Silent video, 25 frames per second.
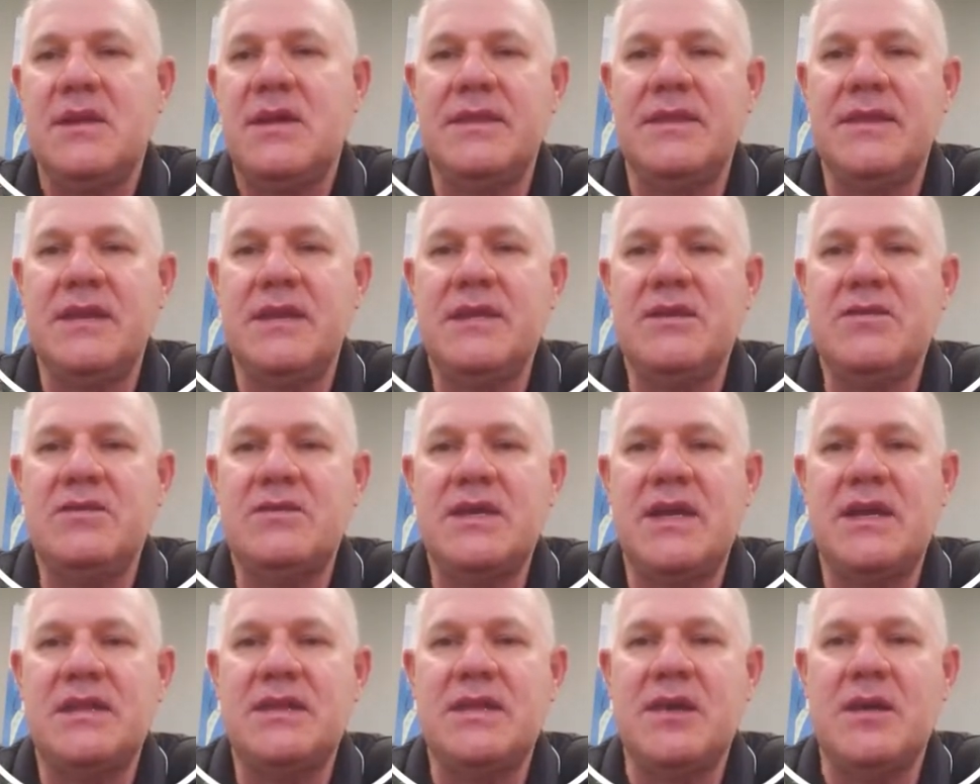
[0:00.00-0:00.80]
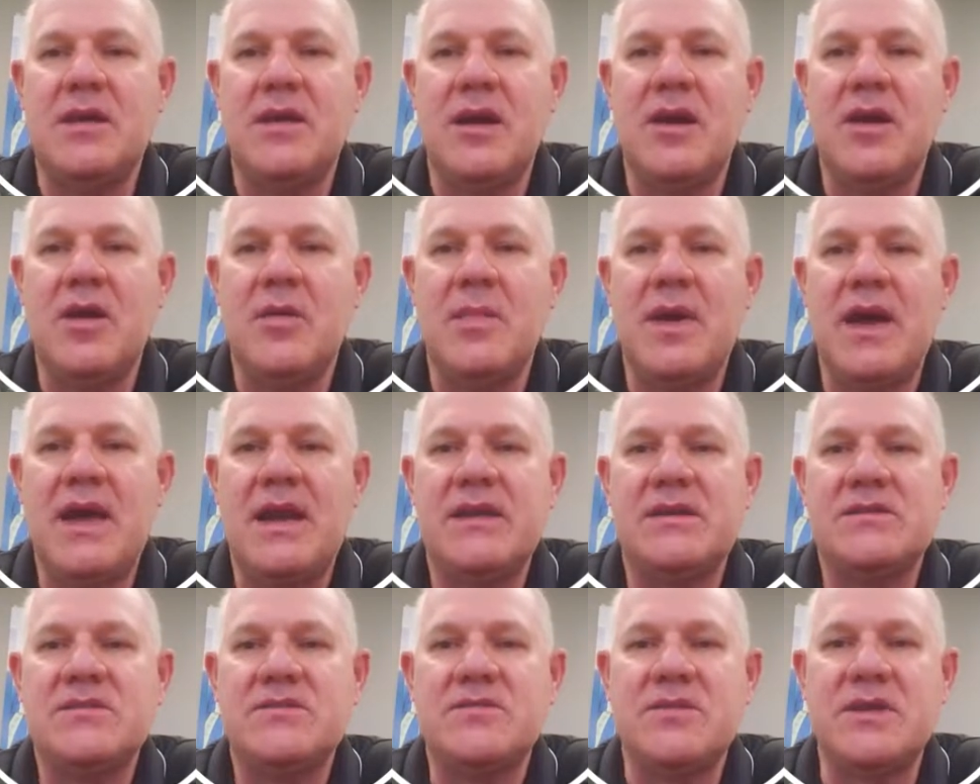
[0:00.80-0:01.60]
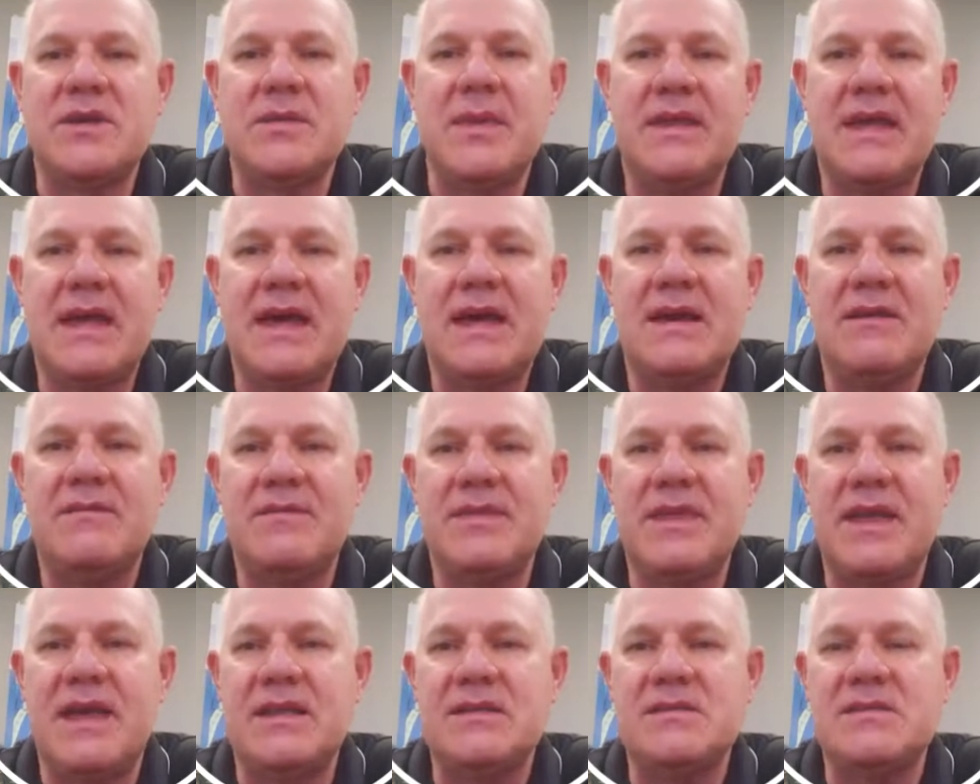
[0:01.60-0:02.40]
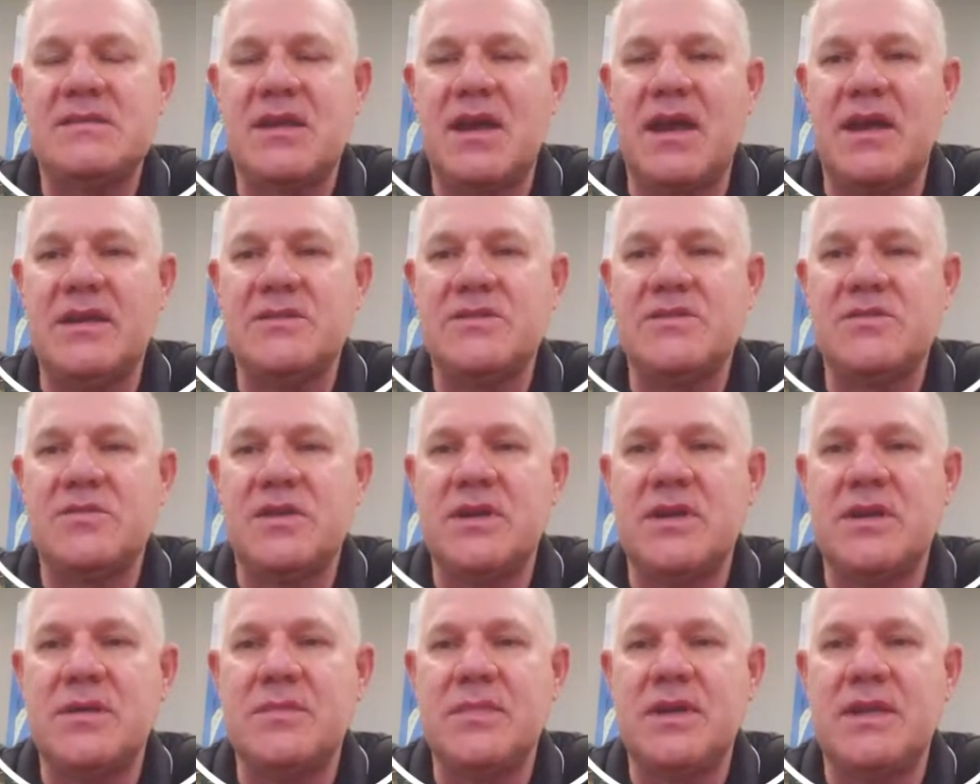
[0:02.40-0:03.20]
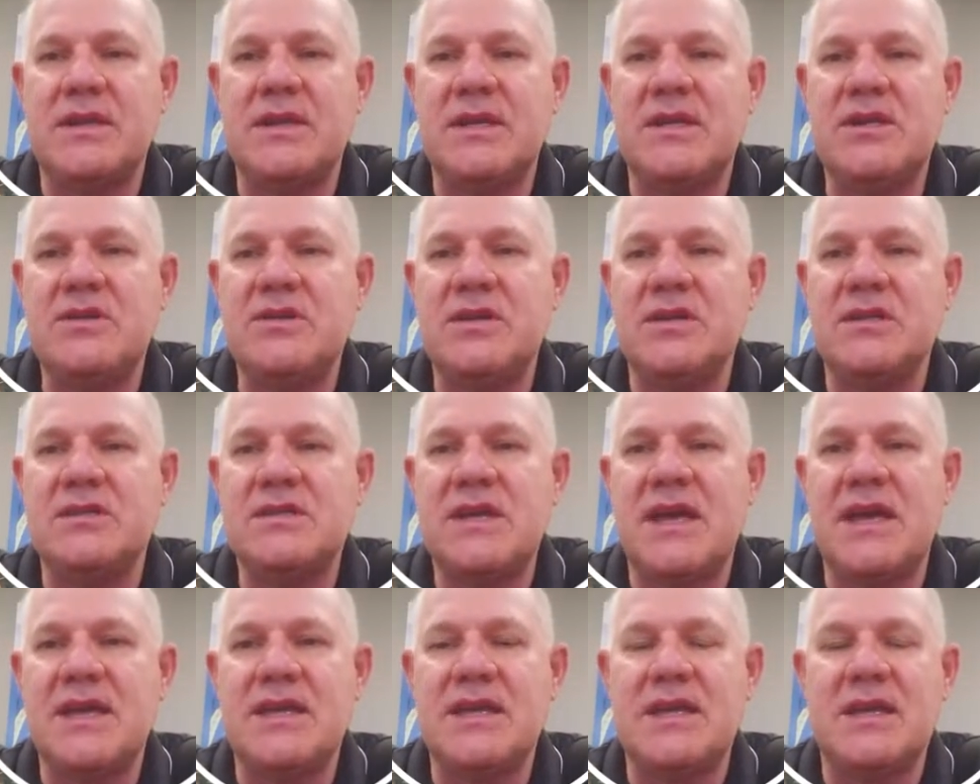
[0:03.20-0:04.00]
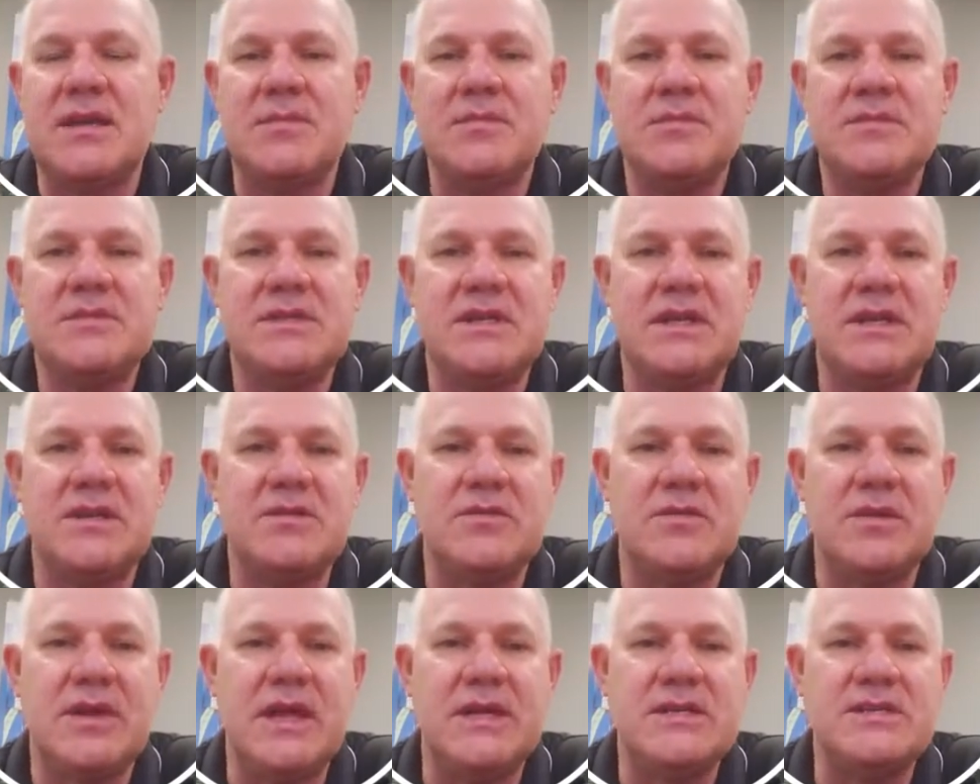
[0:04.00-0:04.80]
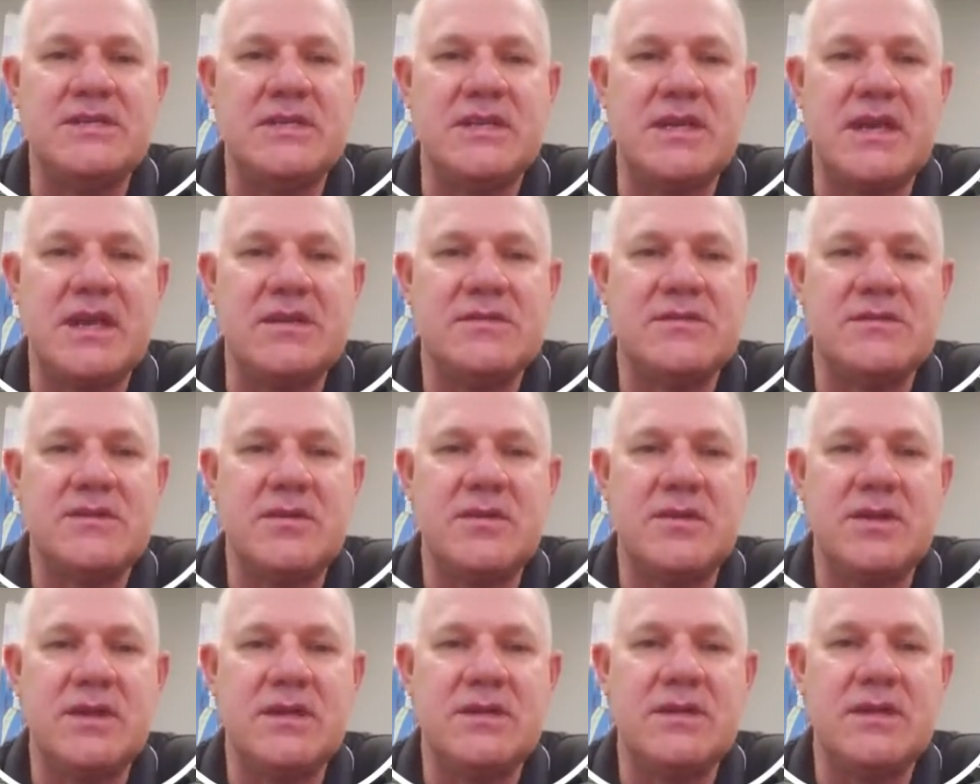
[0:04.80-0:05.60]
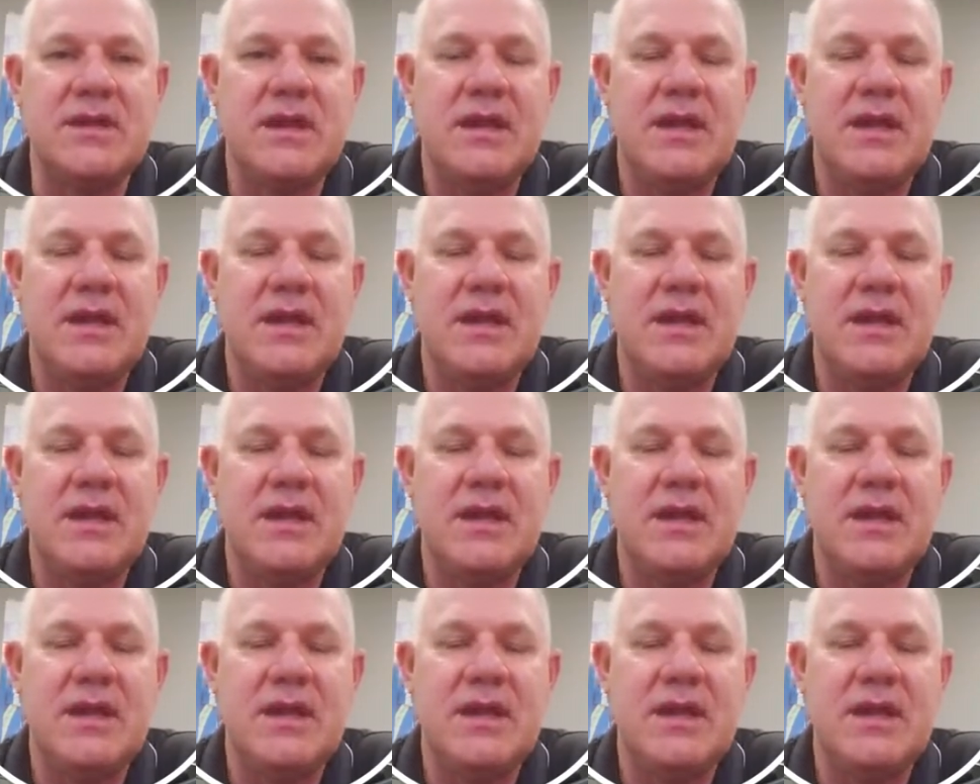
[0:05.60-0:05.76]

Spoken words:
Then you take the aromatic stream out of that side stream, and then you can take it, send it to an HDS unit,